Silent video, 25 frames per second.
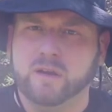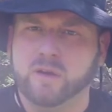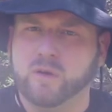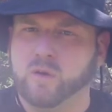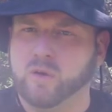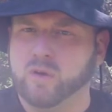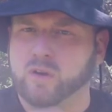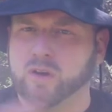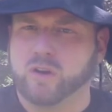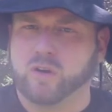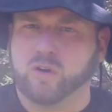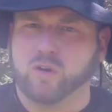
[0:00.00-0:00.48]

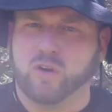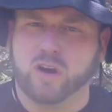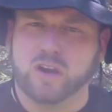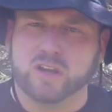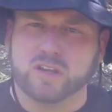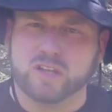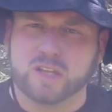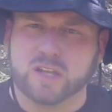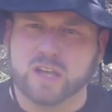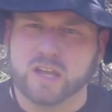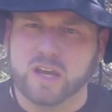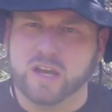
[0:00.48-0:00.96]
going
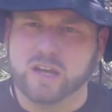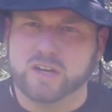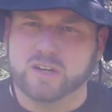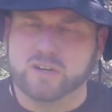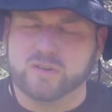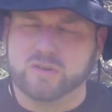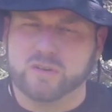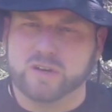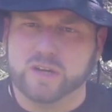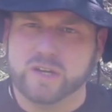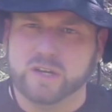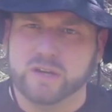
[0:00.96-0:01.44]
across the
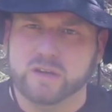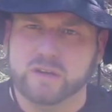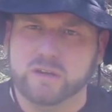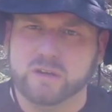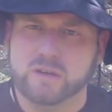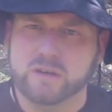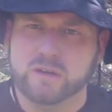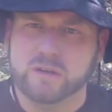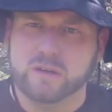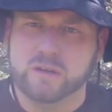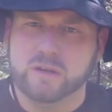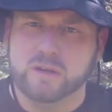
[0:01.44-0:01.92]
country
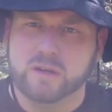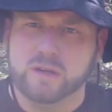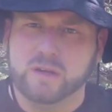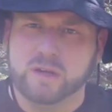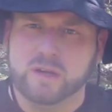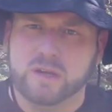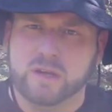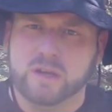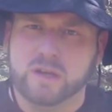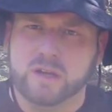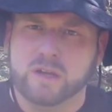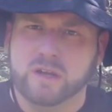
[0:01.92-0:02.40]

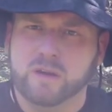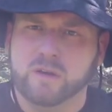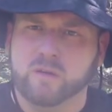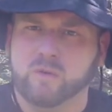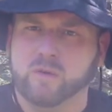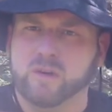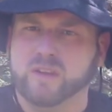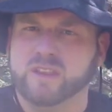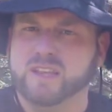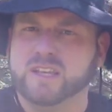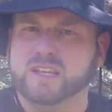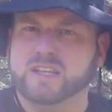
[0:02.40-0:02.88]

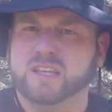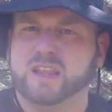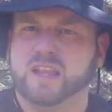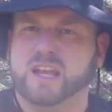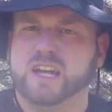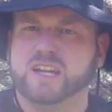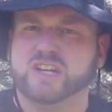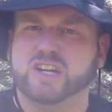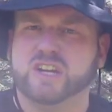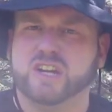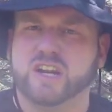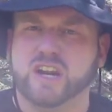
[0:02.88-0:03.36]
where these
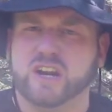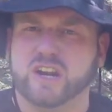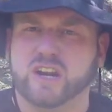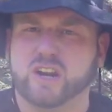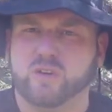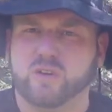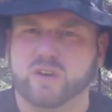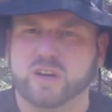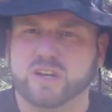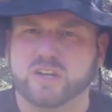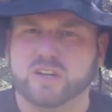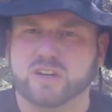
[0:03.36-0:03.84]
legendary
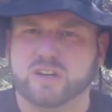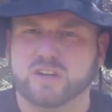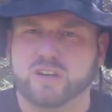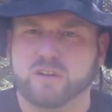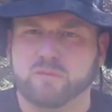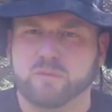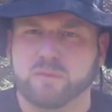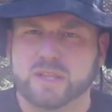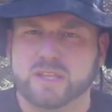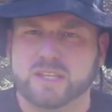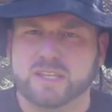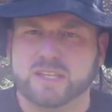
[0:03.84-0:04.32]
creatures
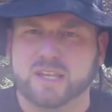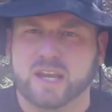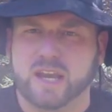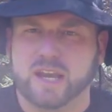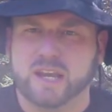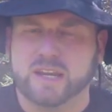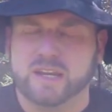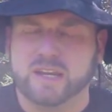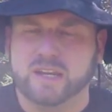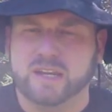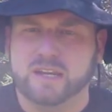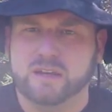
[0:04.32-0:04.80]
have been
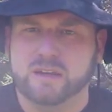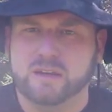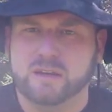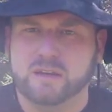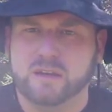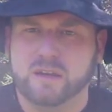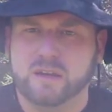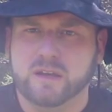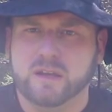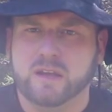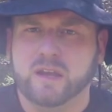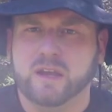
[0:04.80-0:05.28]
sighted,
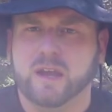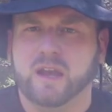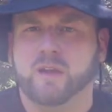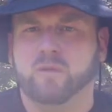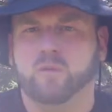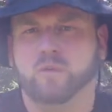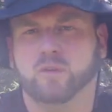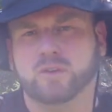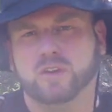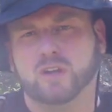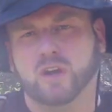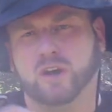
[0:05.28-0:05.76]

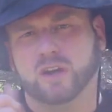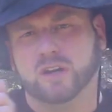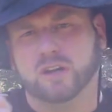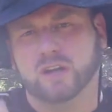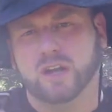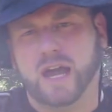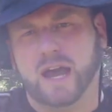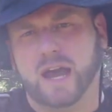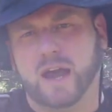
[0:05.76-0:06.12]
and we'll talk to